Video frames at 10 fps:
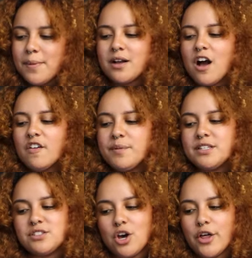But
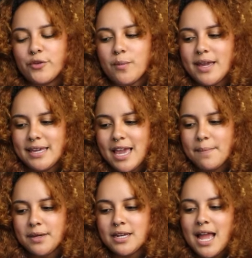Kaufman saw through my
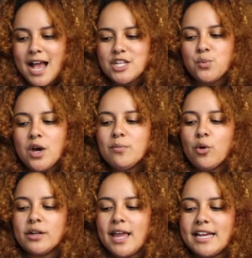gambit as one
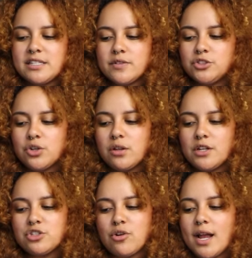more case of a
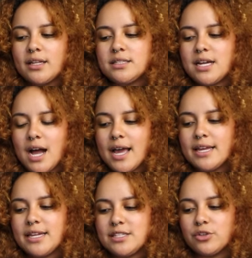journalist trying to tie
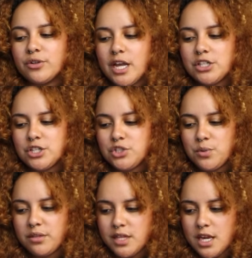his creation to
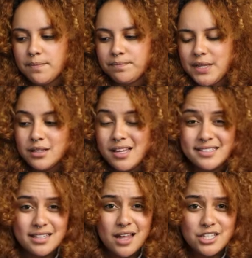a theme.
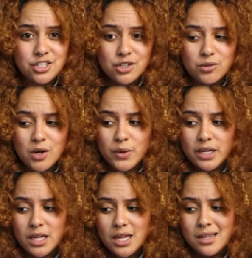Is Elijah heroic?